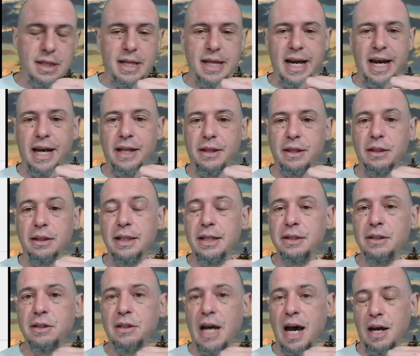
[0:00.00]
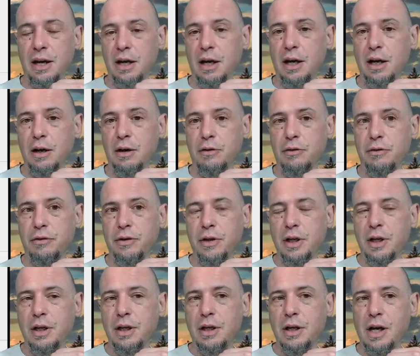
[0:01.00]
that the list.of
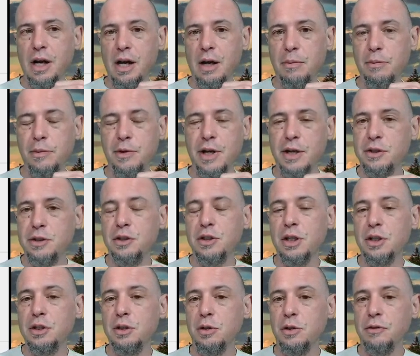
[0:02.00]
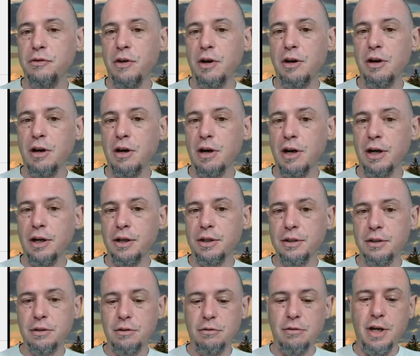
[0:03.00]
um, doesn't just use varargs,
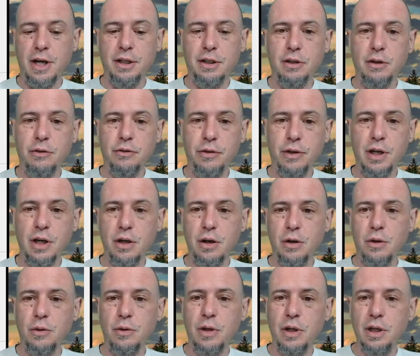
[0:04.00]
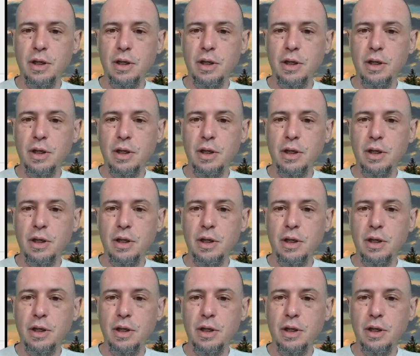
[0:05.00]
right? So if we go,